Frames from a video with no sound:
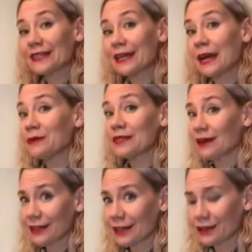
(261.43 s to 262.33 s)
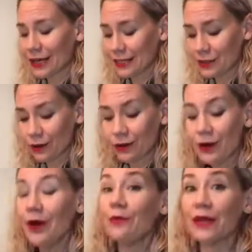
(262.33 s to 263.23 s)
I said, I was not a kicker in high school,
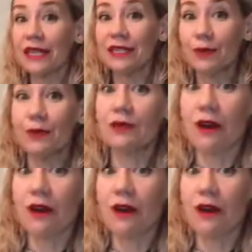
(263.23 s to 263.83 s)
but these boots